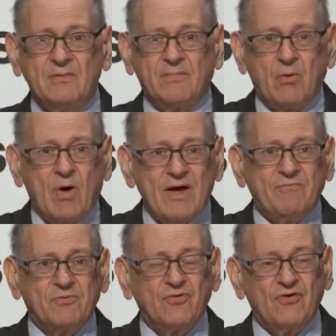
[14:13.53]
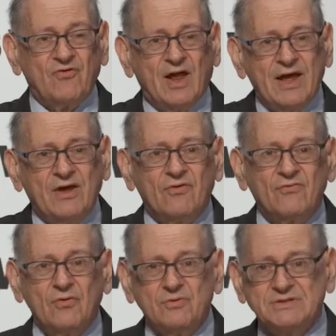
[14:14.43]
my wife, Patrice
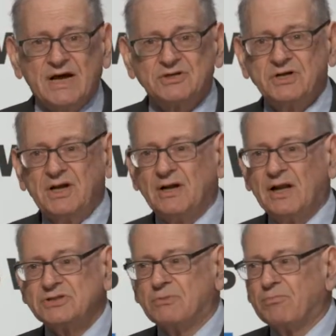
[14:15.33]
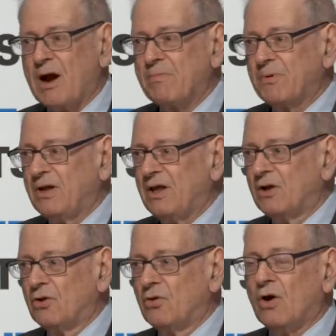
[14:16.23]
Lyons, who was actually an intellectual property
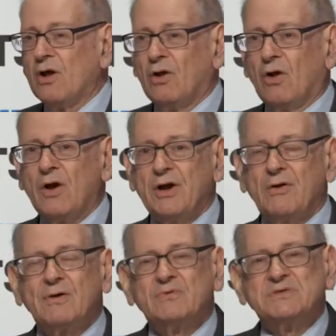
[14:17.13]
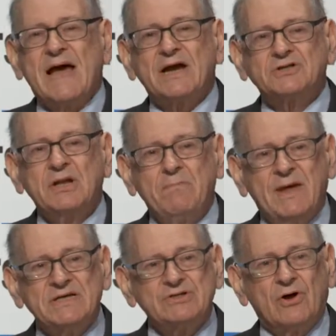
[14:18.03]
lawyer, it was actually
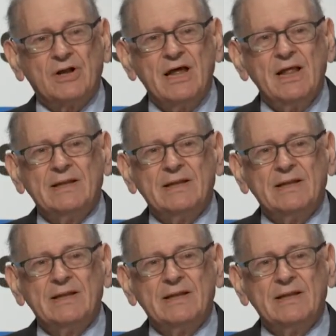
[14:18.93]
based on